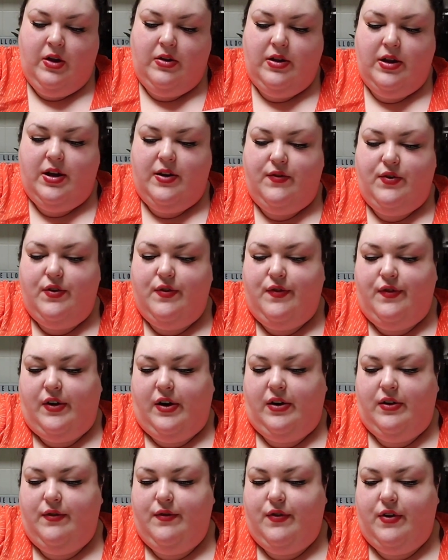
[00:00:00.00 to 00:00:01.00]
Like if you
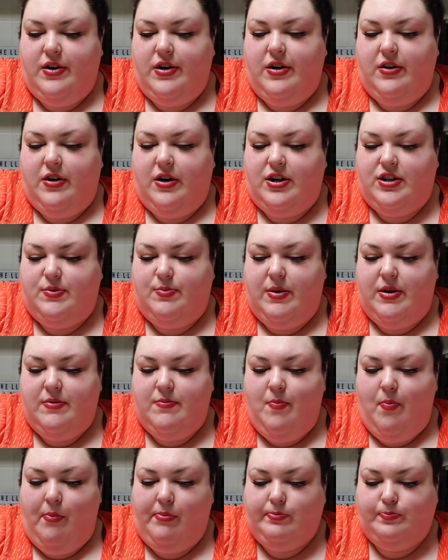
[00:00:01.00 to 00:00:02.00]
fart in front of your husband,